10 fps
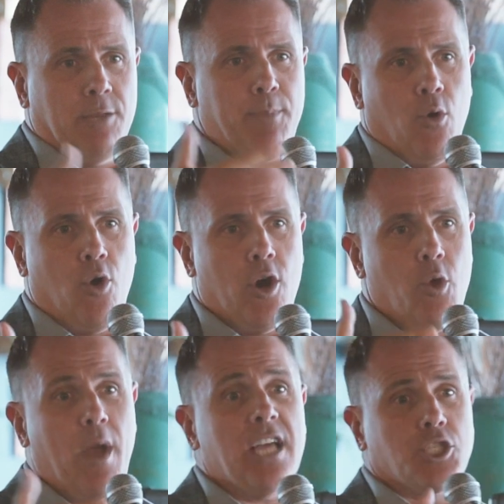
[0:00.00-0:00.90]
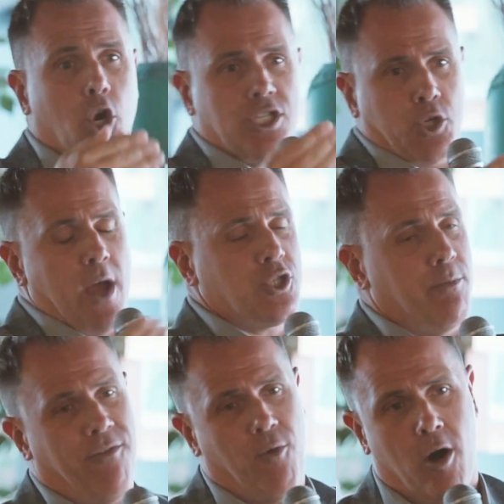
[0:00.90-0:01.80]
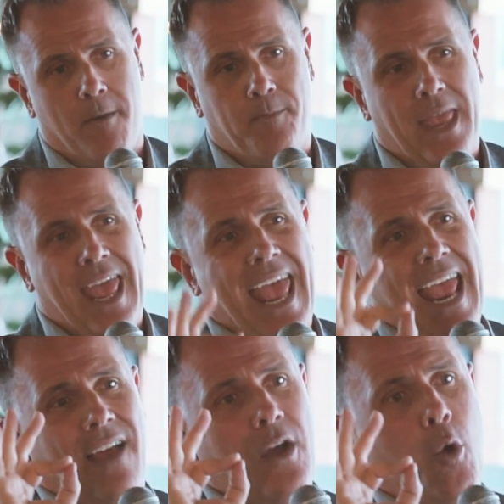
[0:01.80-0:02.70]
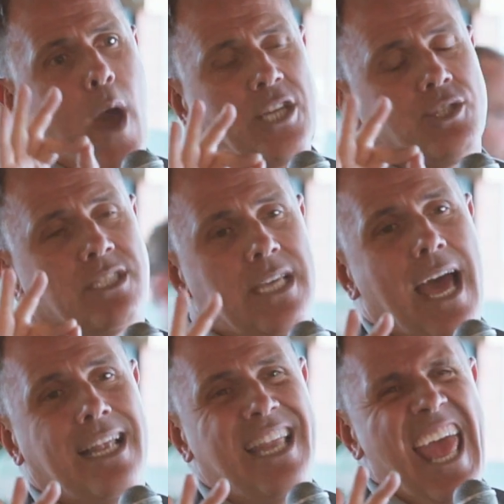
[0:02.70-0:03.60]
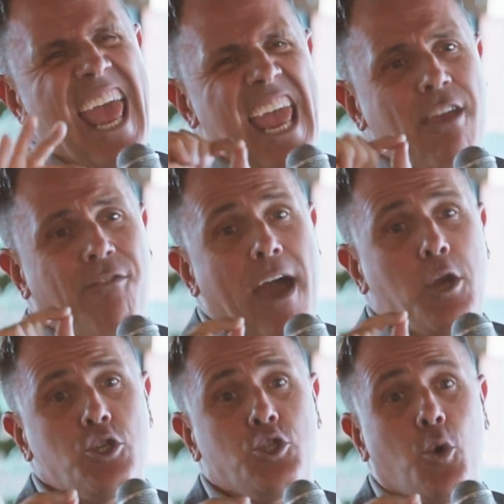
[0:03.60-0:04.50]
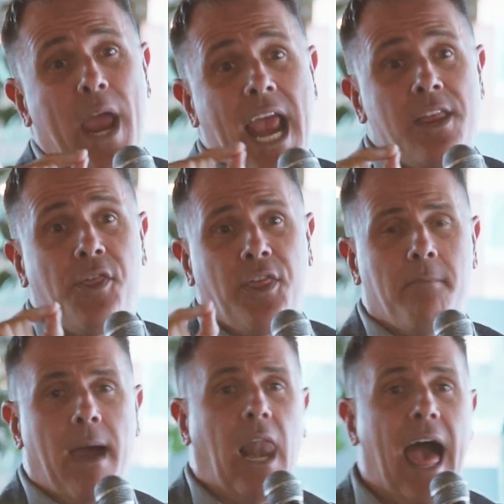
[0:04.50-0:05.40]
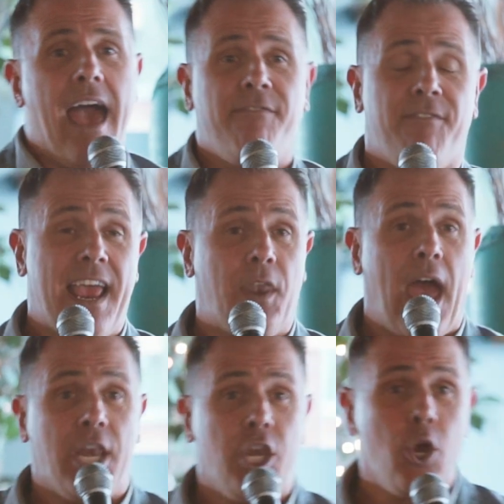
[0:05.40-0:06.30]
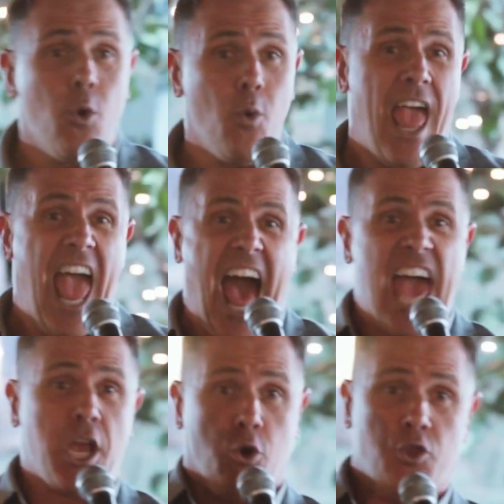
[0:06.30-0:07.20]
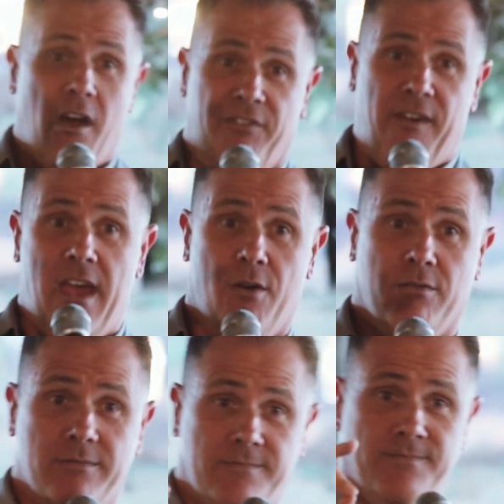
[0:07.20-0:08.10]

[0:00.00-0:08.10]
entrepreneur, you guys heard this question before. And the question said, if I could do anything in my life and I knew I could not fail,